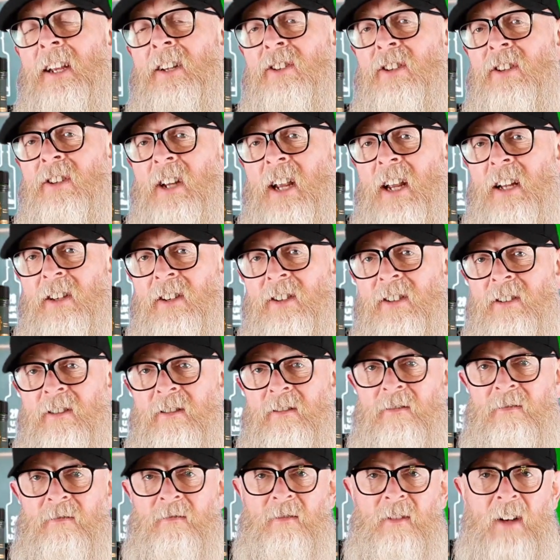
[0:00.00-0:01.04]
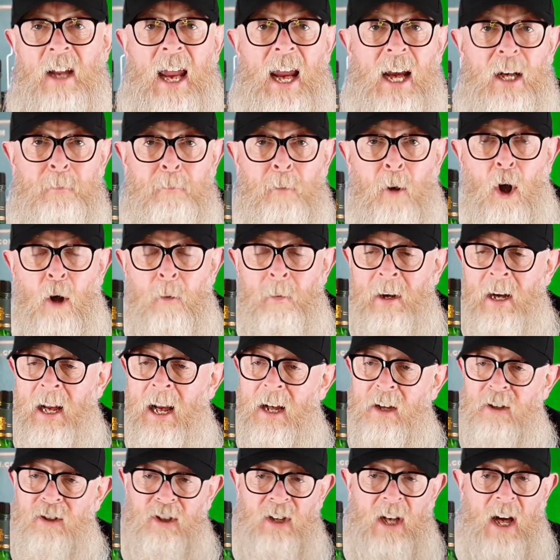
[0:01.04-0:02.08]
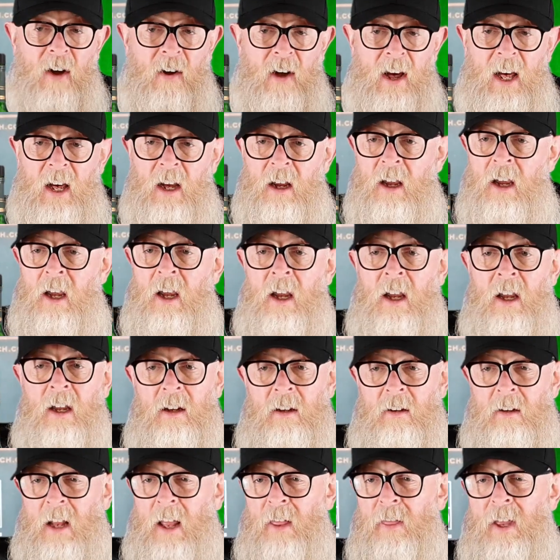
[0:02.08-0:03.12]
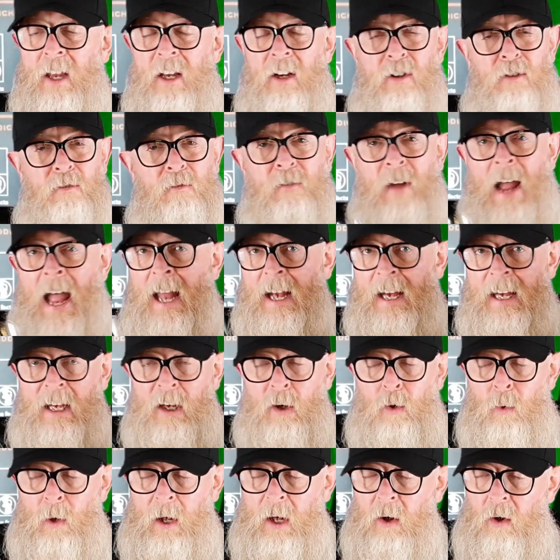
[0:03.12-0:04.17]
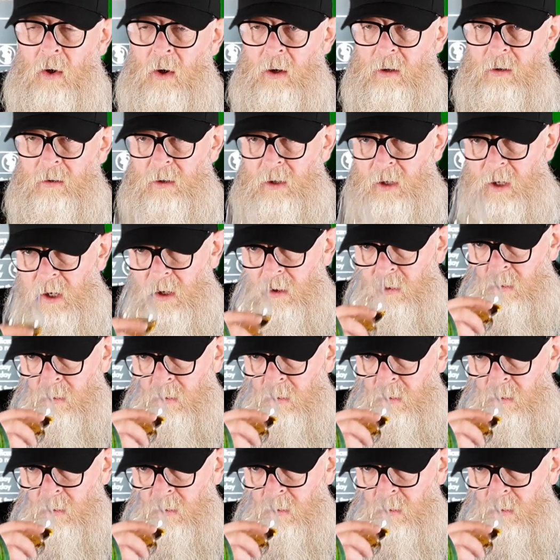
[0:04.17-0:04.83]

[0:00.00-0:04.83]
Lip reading: It's ex-bourbon, ex-sherry. I think there's vatting going on,